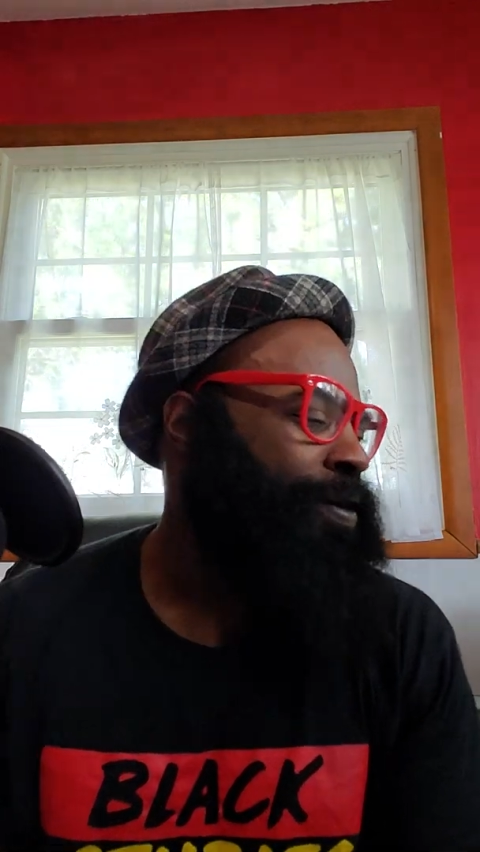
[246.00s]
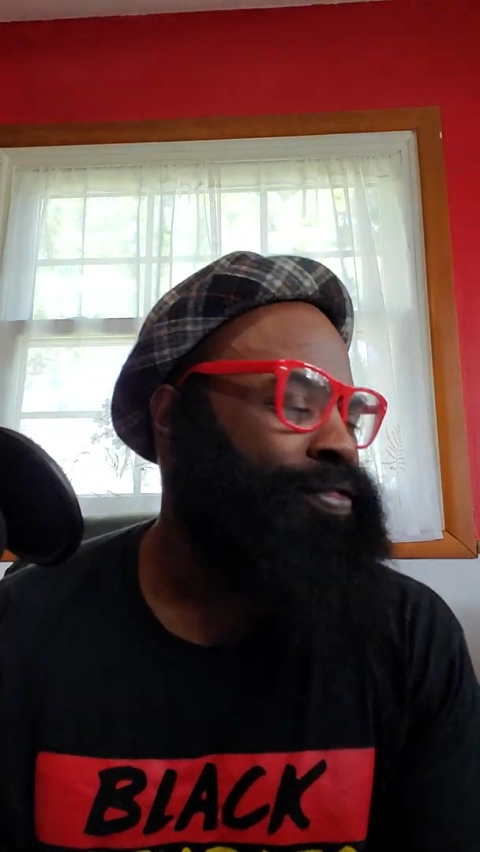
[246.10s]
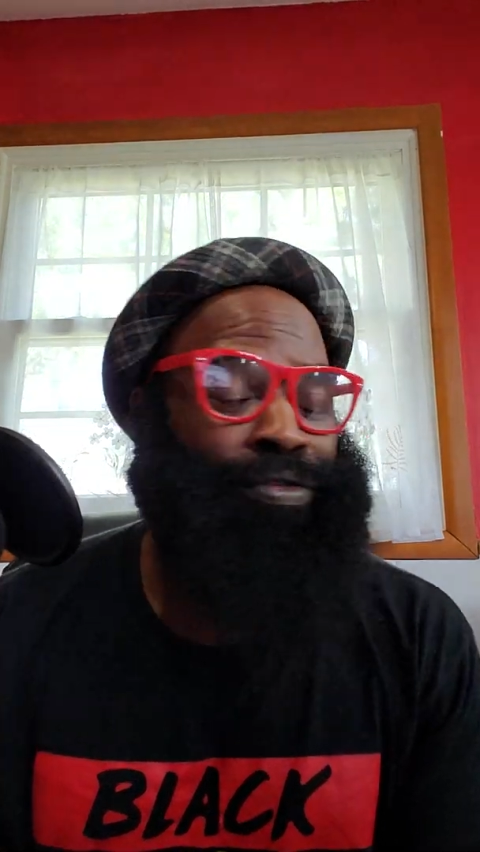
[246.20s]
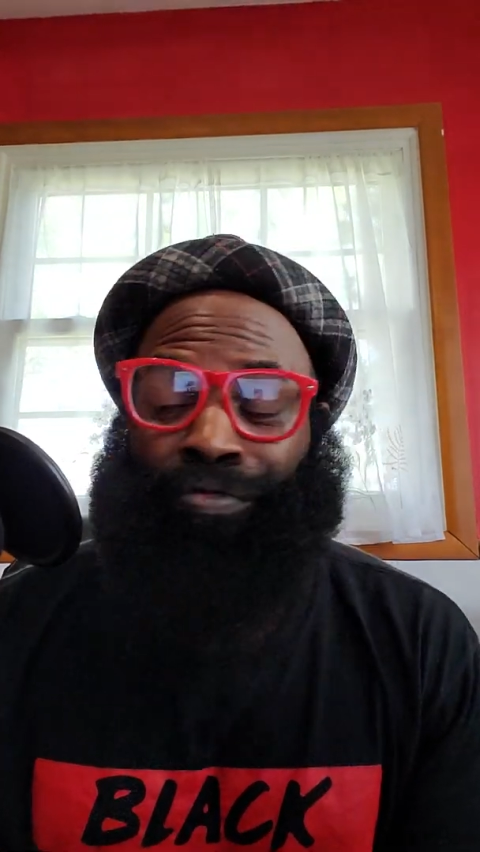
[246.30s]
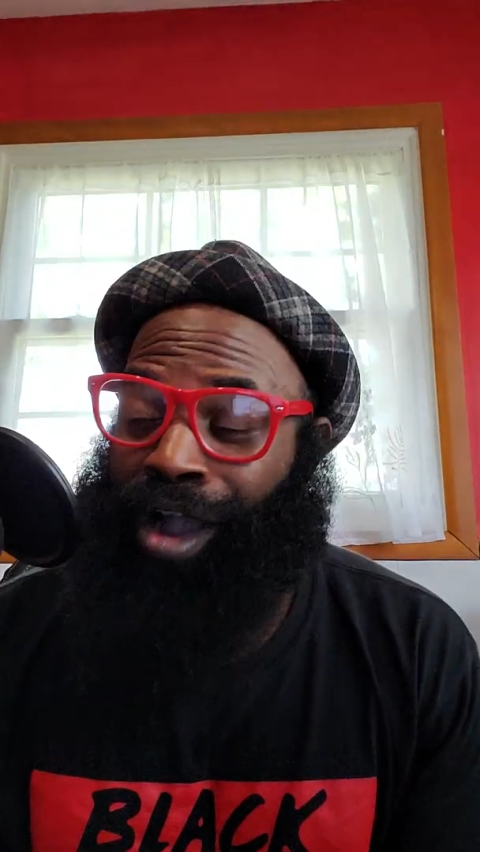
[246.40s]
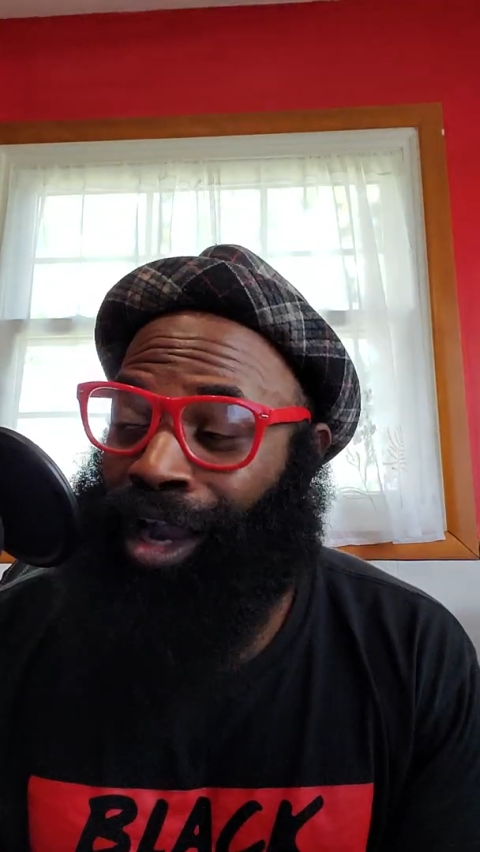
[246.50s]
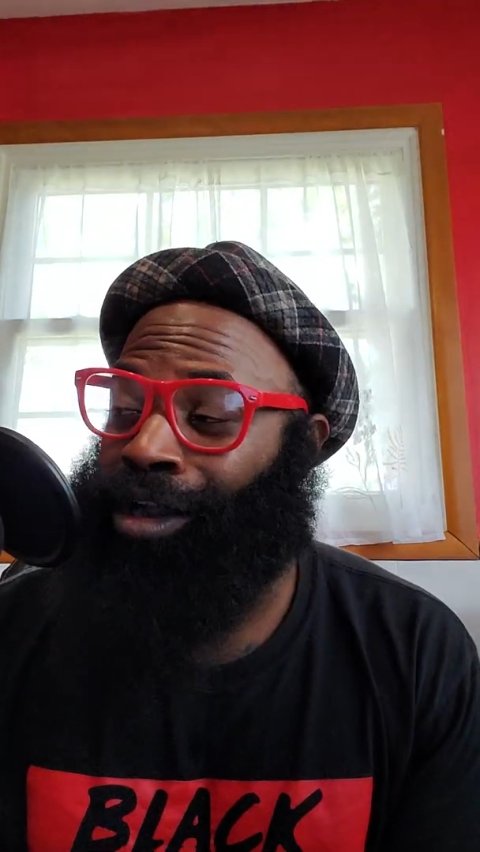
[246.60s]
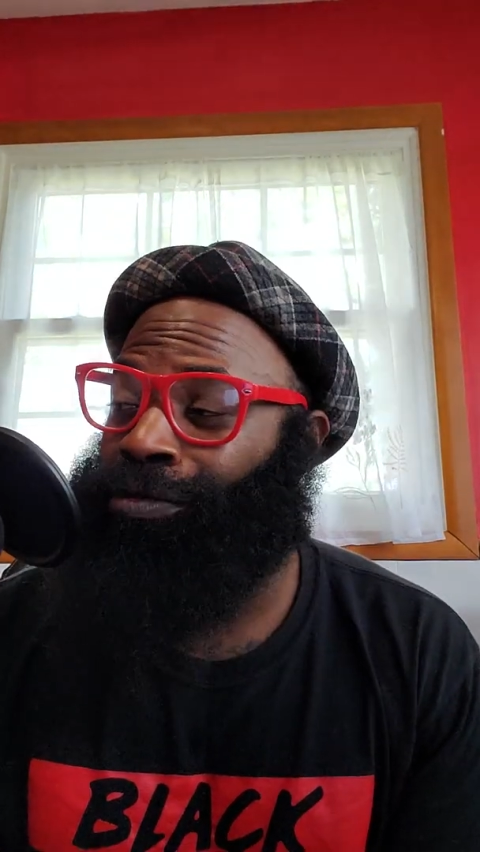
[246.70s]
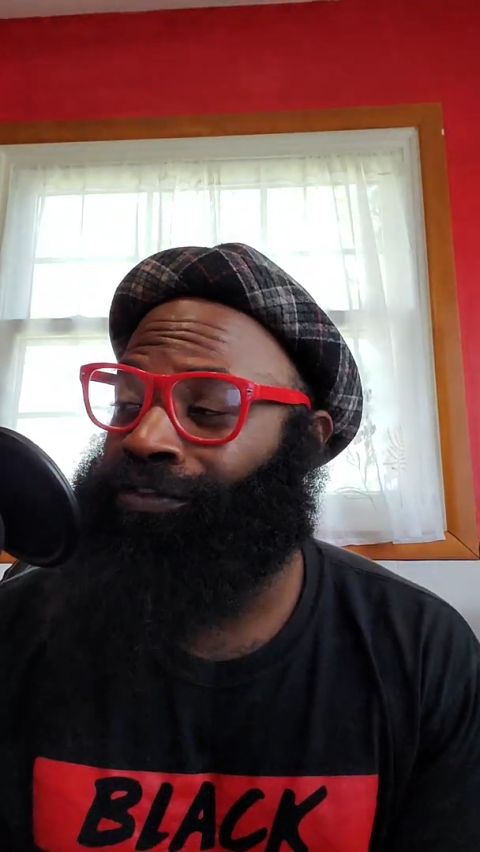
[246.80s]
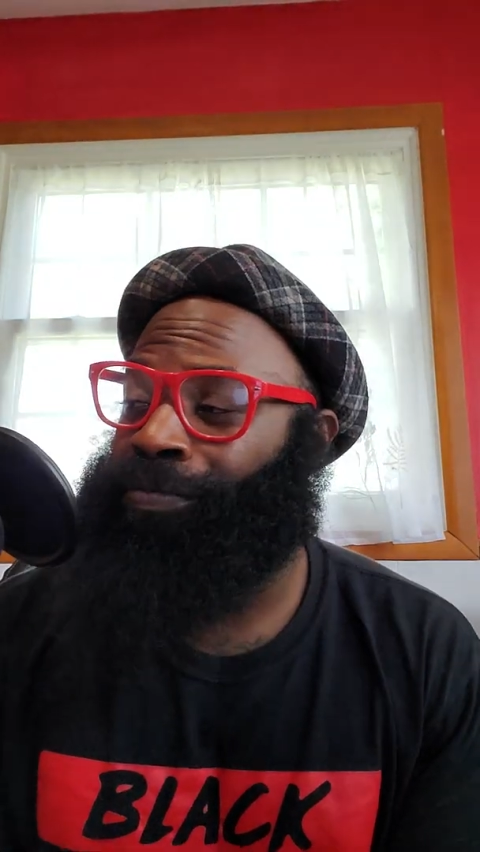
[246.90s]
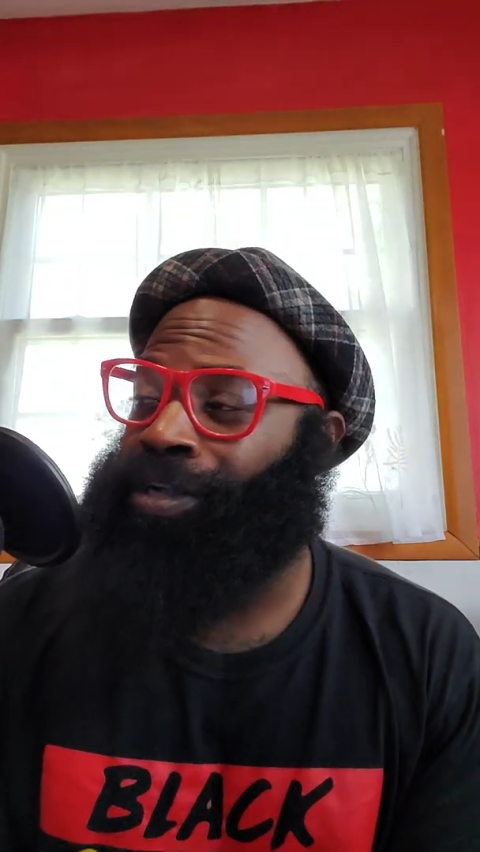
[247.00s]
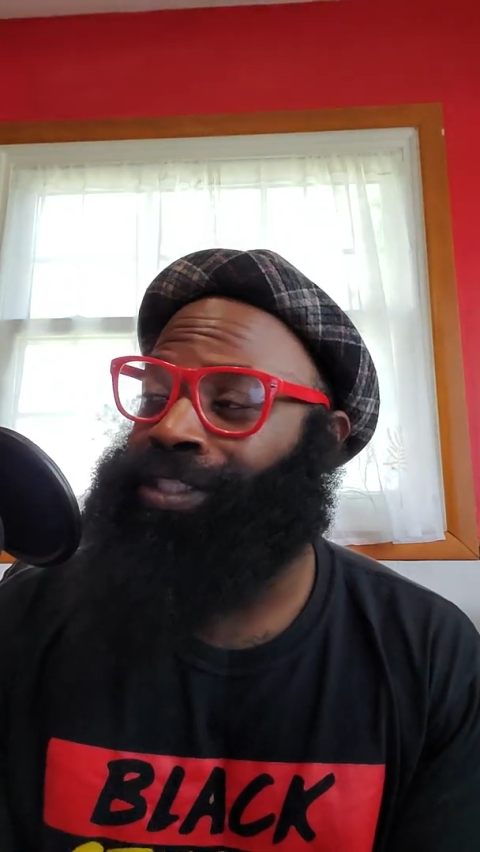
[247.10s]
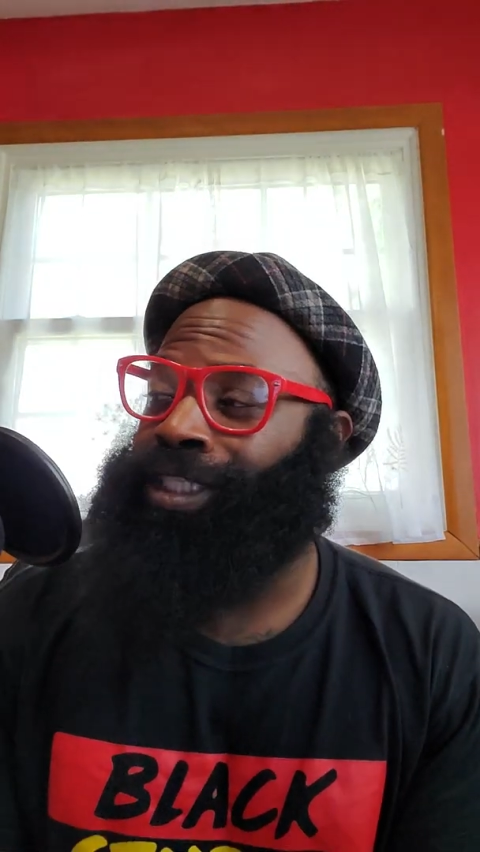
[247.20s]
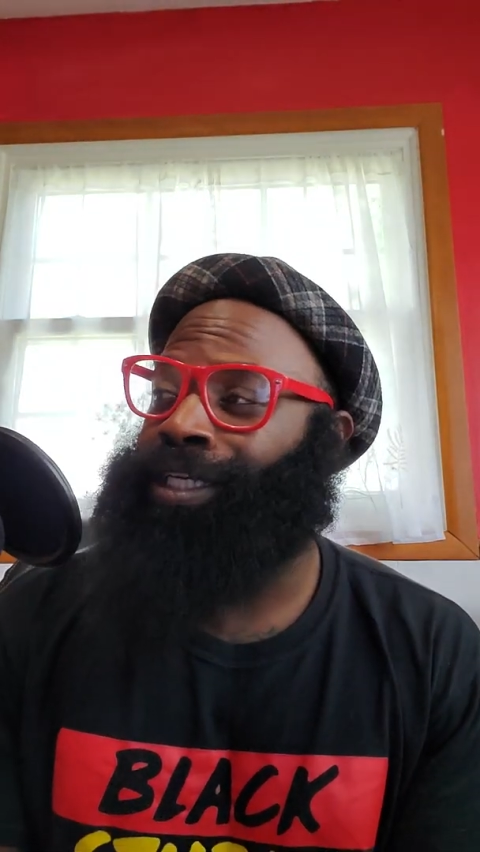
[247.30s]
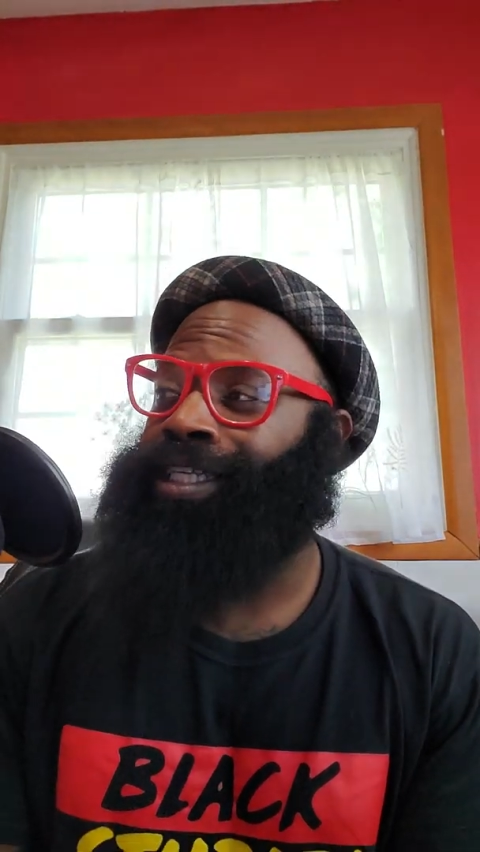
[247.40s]
The Rock going to run for
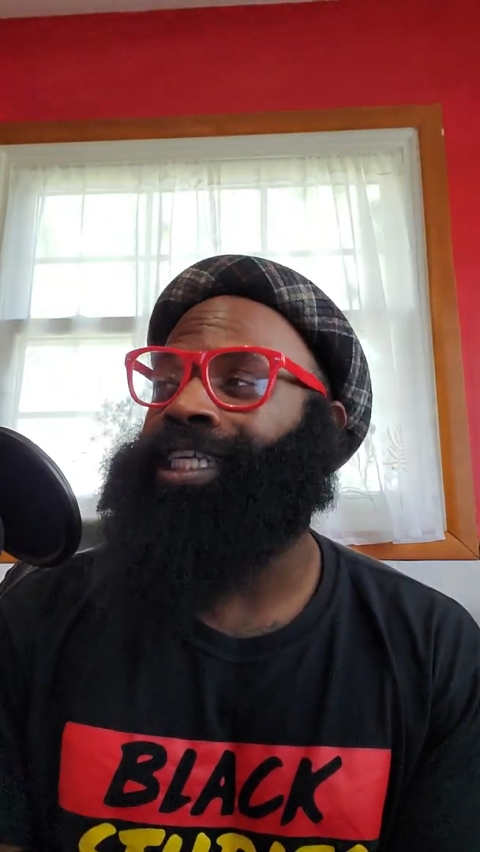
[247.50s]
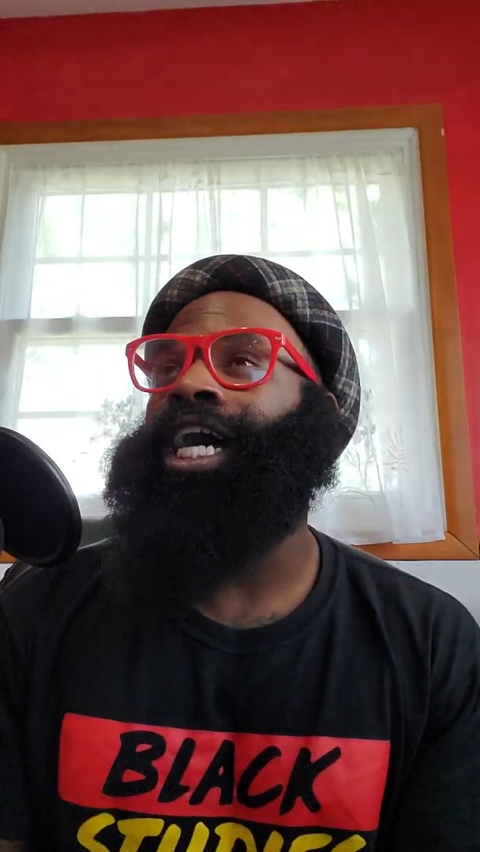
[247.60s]
president?